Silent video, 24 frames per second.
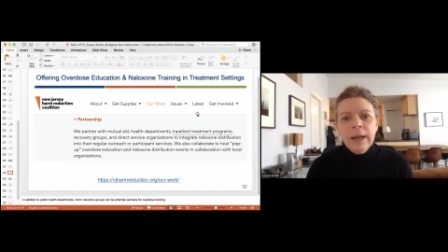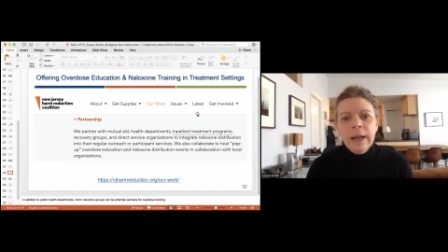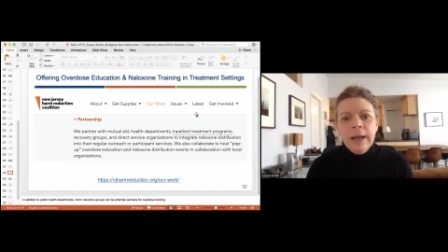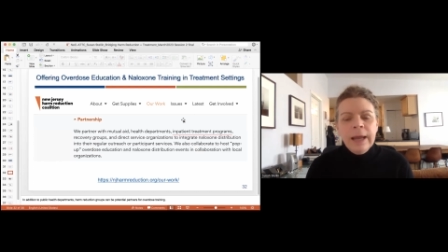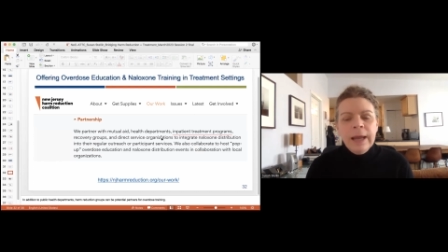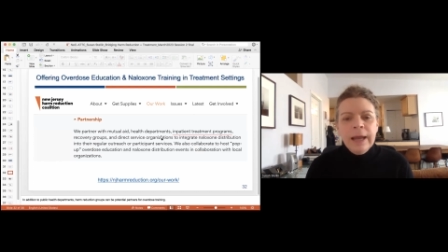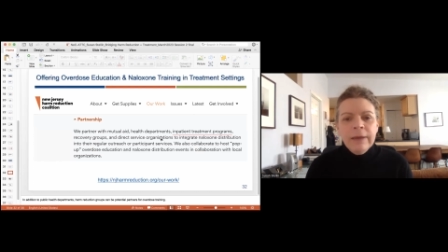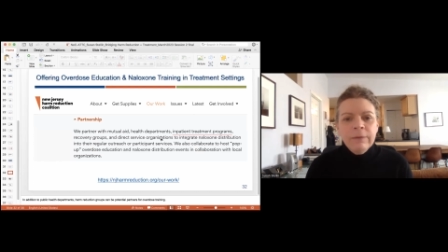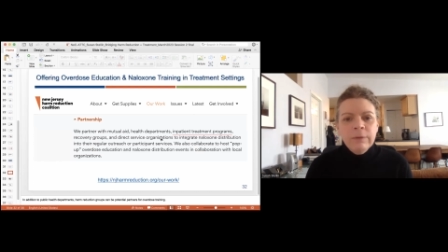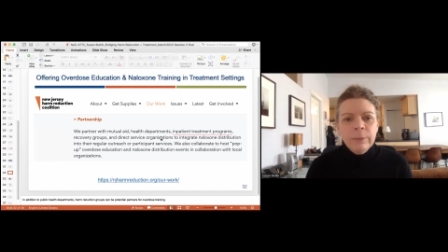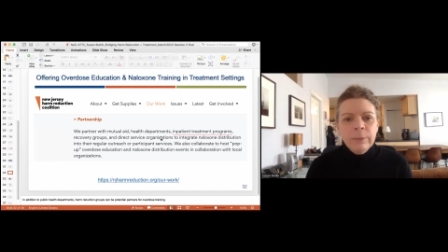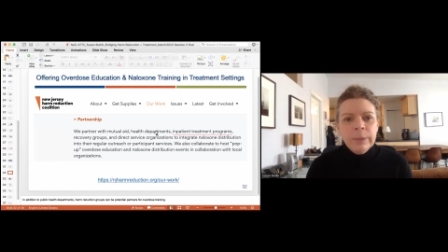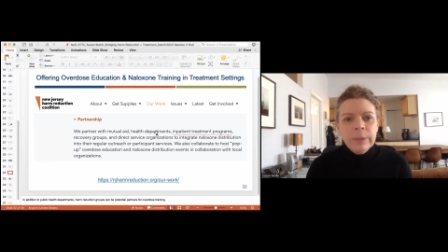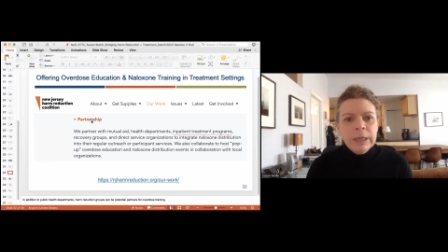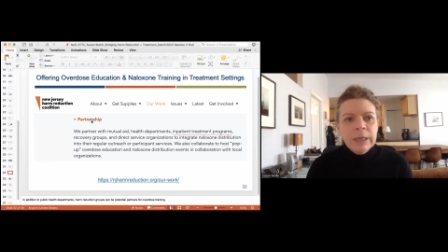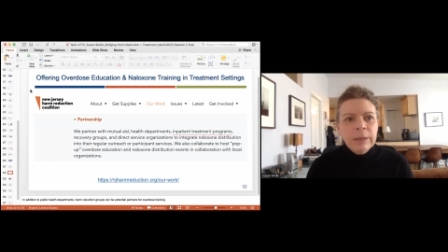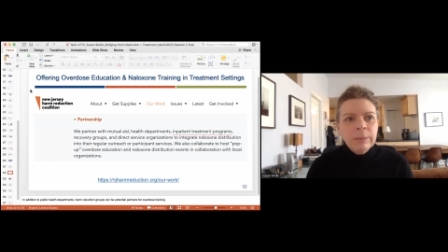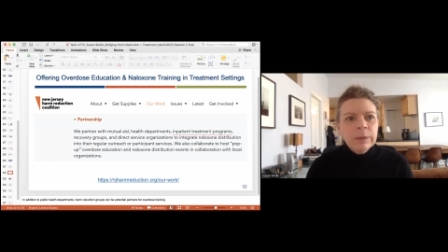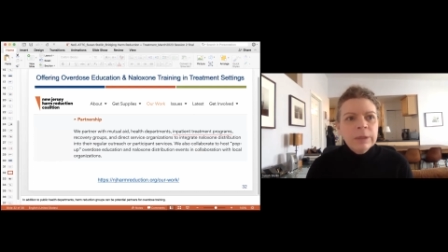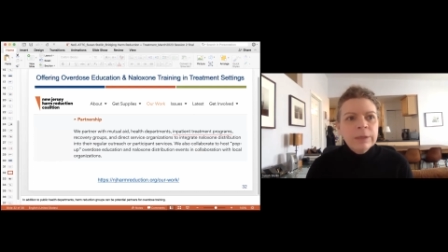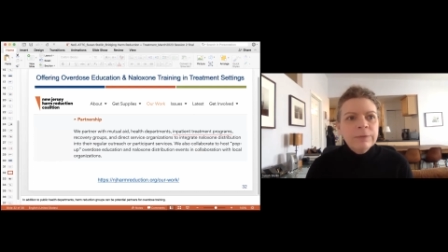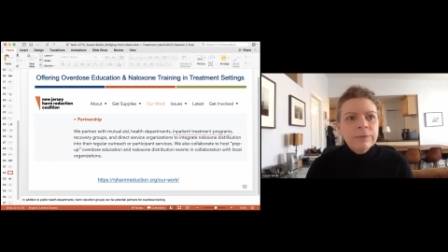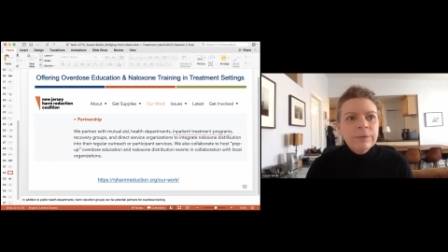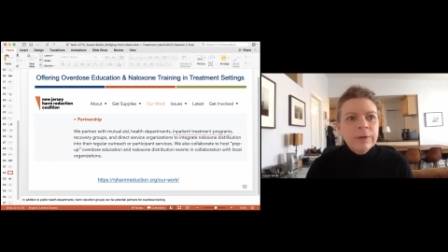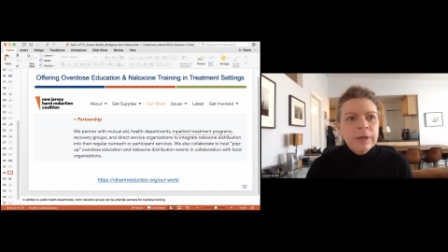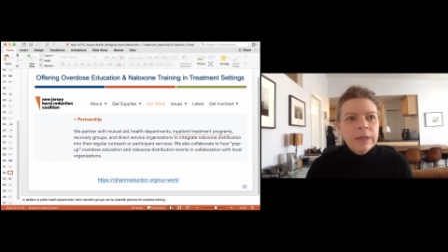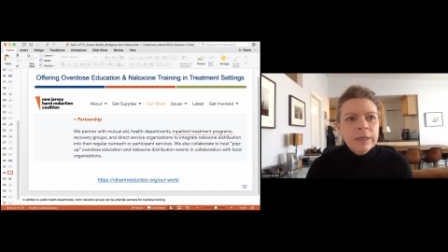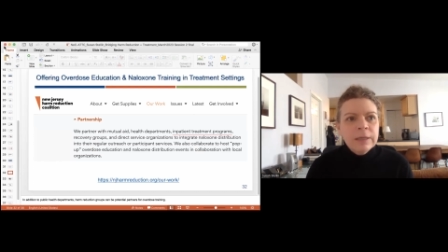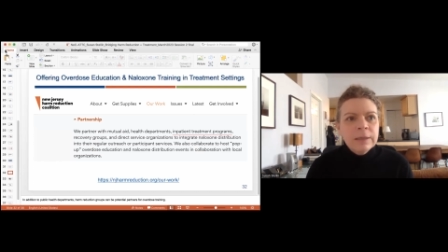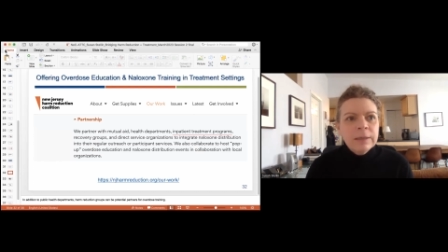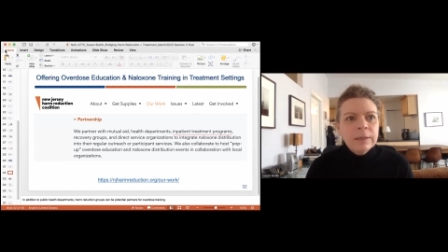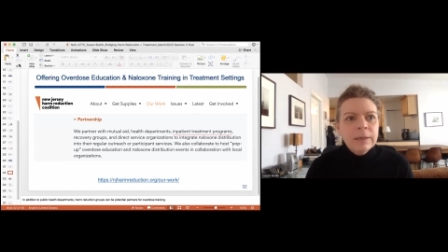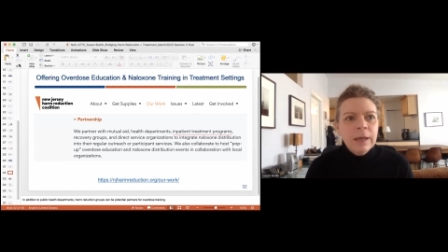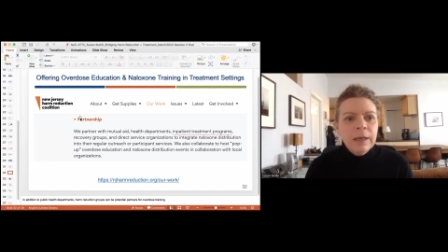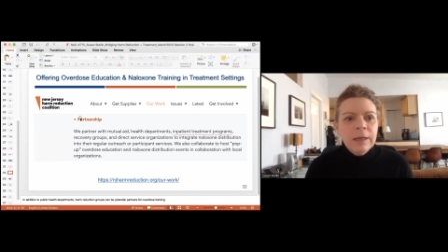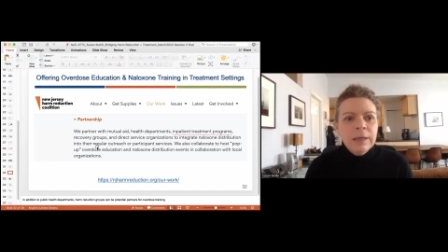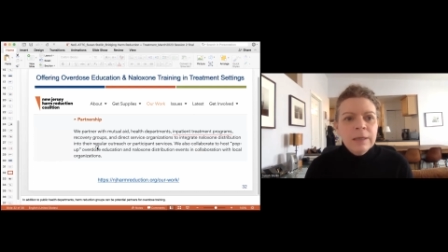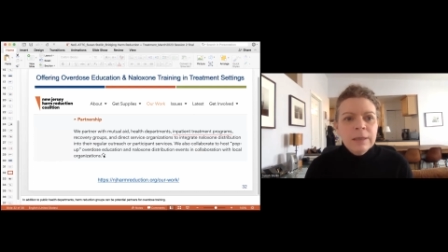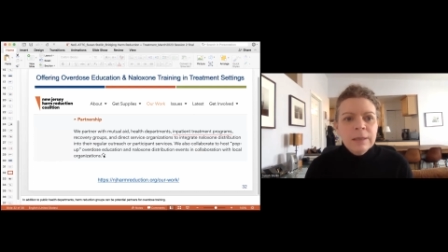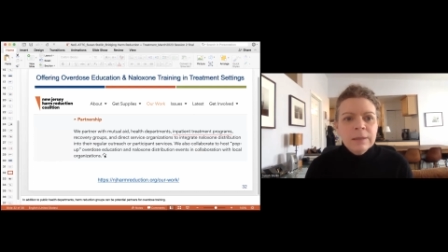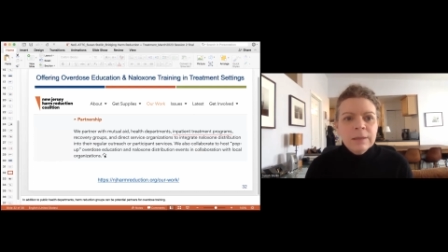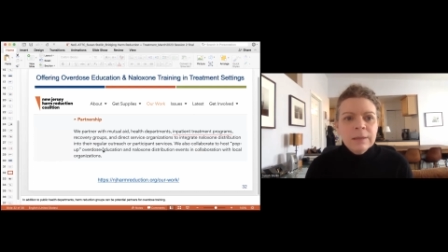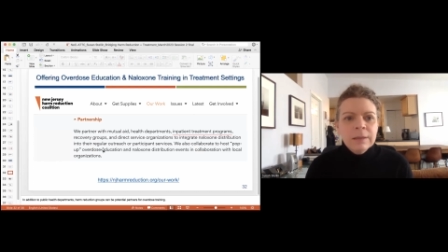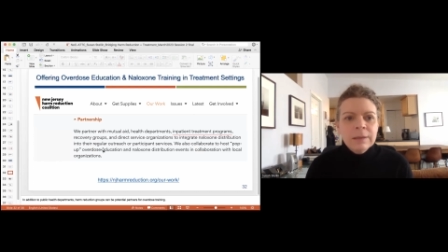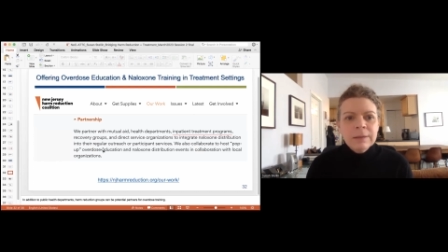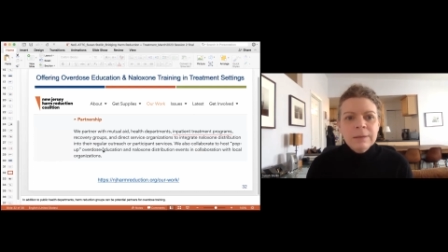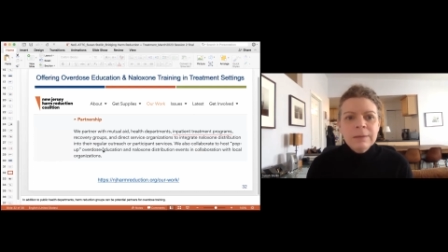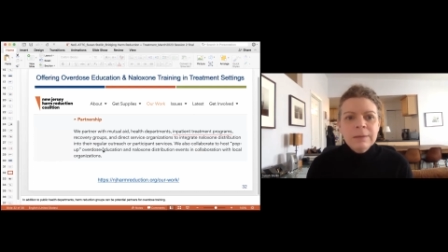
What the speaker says: and I haven't been able to find any